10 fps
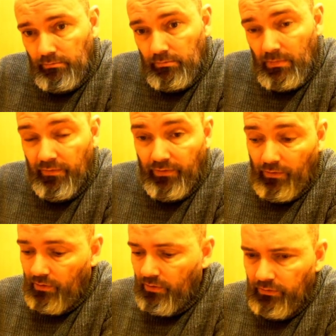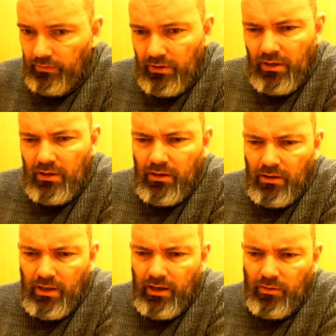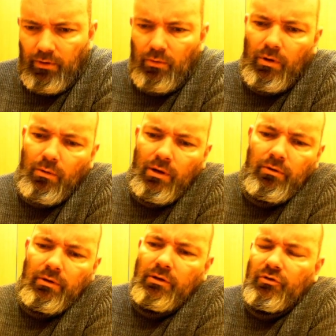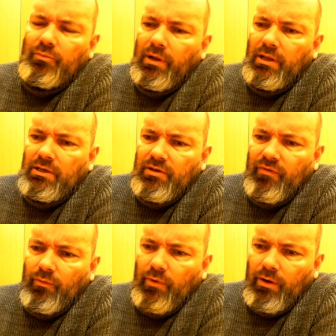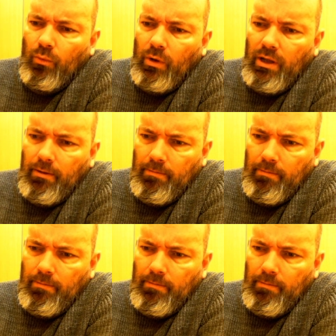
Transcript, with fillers: even though you couldn't. Hang on a minute, why, why couldn't he just play e7 right away?